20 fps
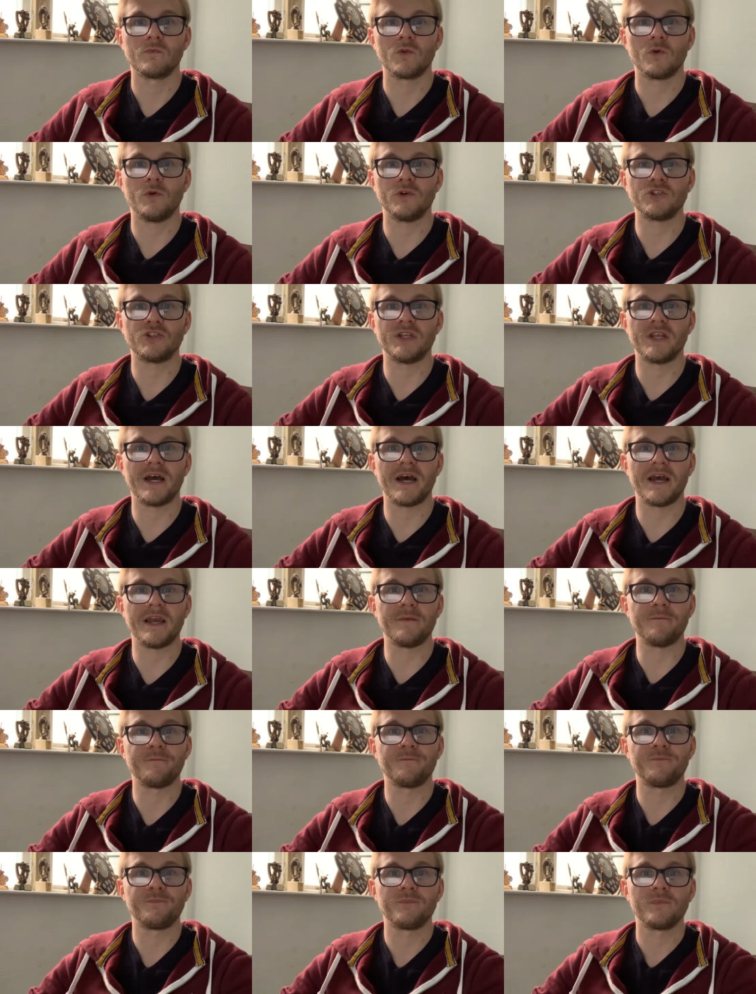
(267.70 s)
Question
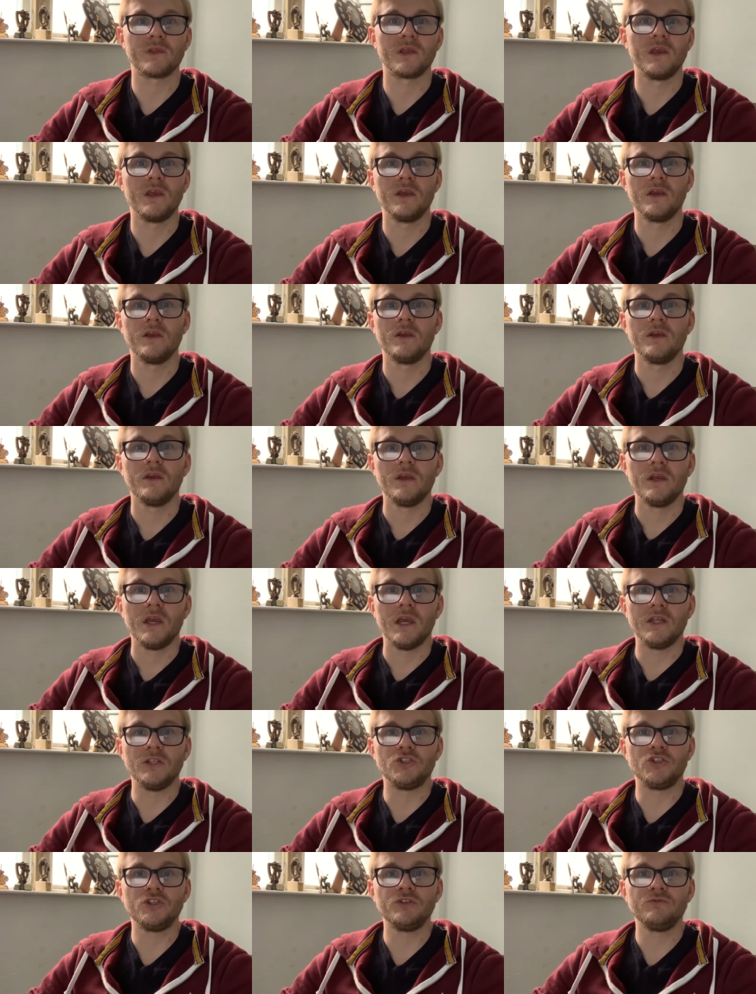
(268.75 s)
9.
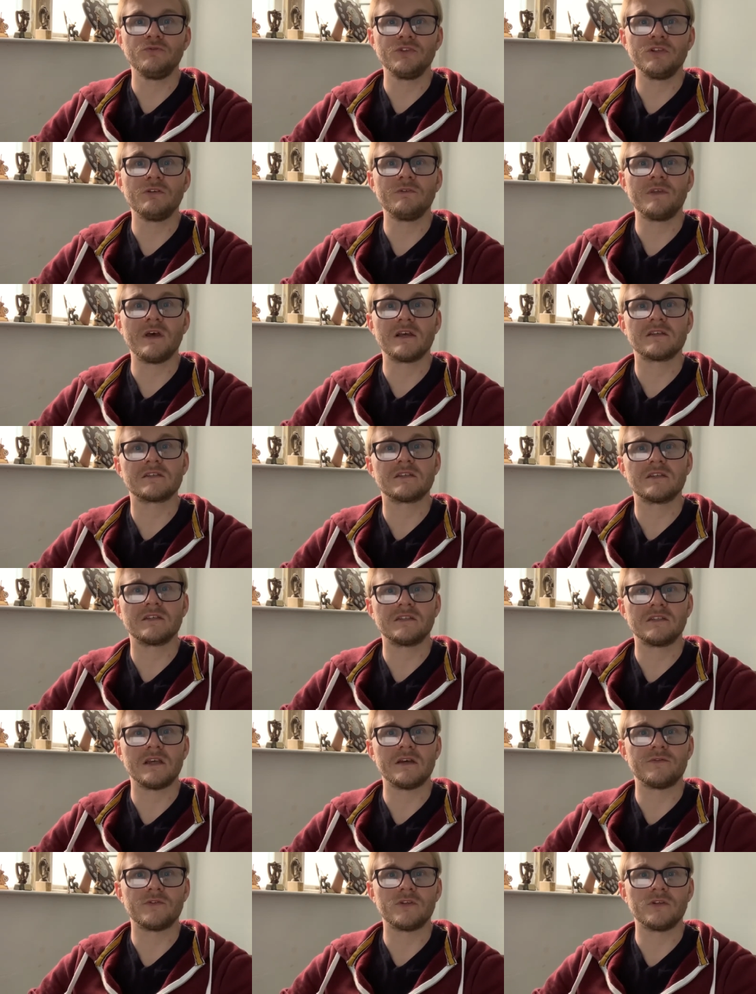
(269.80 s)
In June
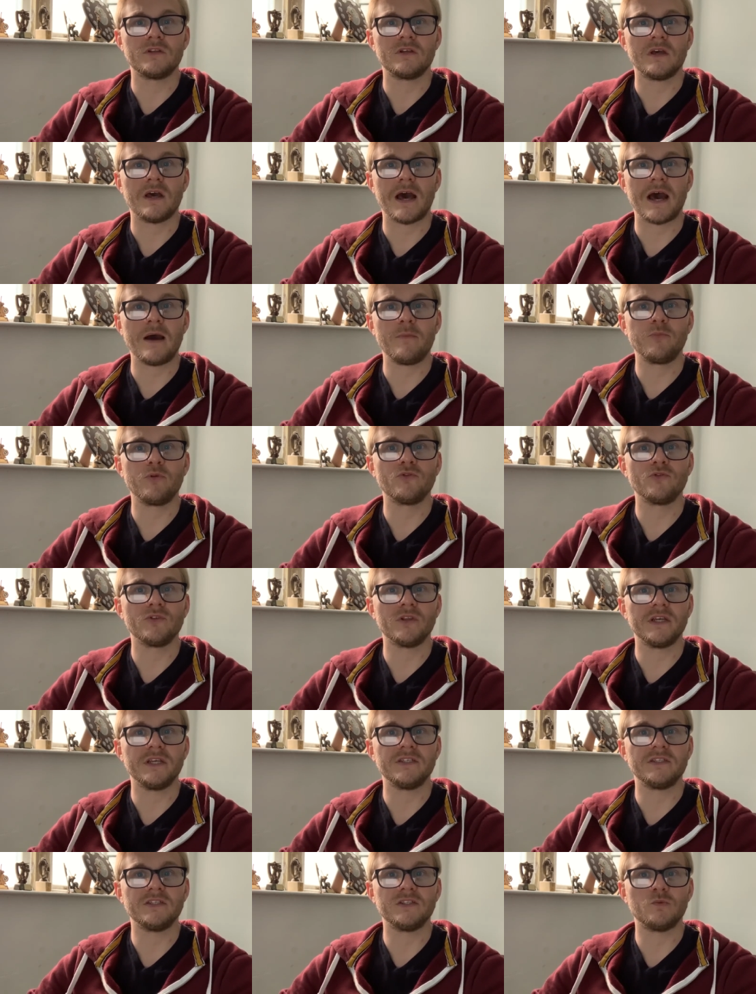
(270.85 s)
2007, Apple
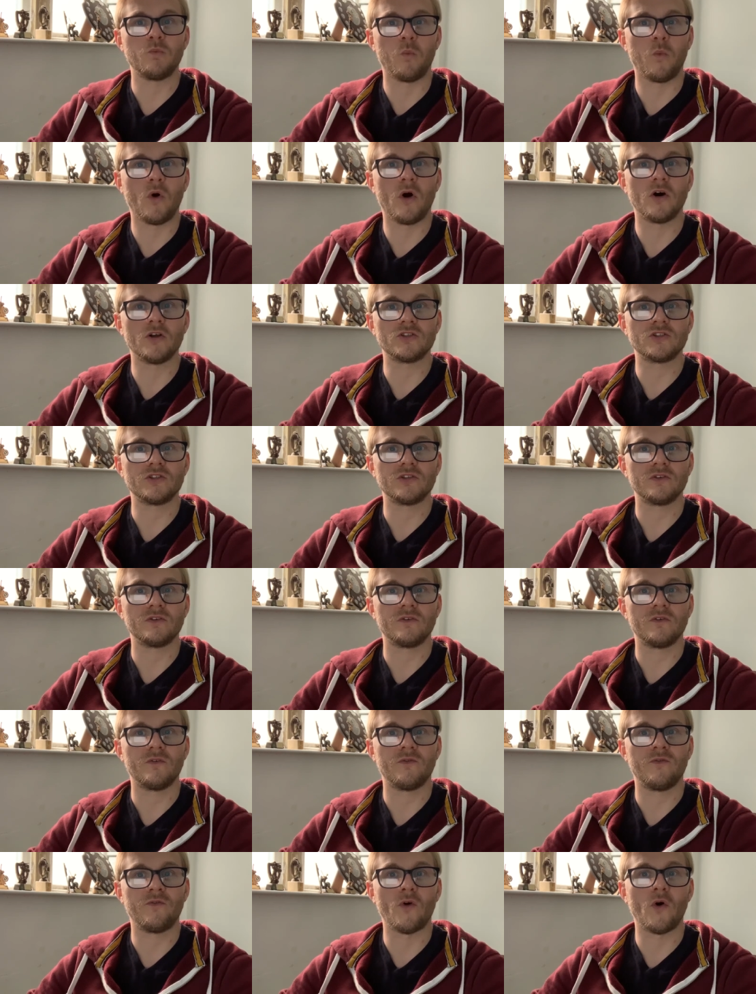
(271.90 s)
releases what
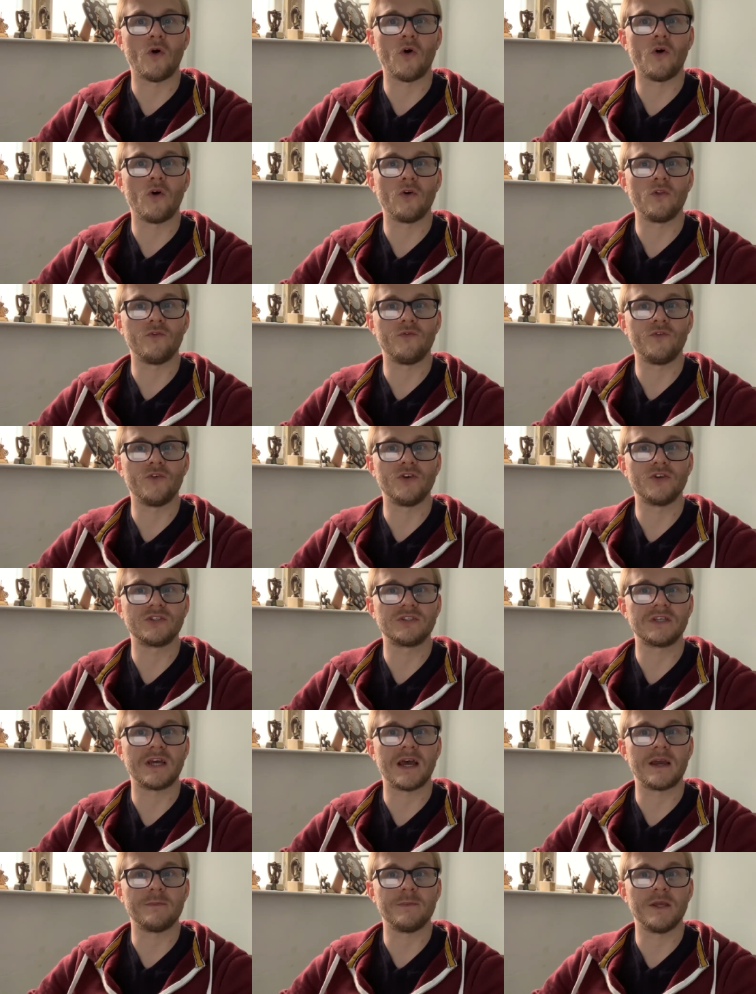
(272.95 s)
for the first
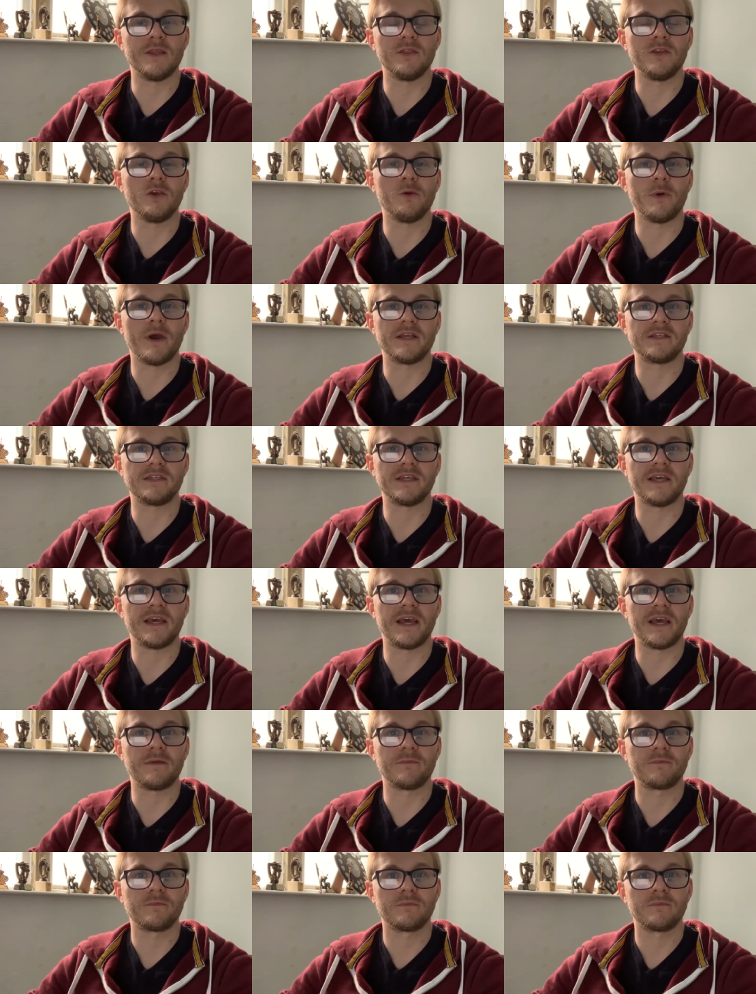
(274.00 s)
time in the USA?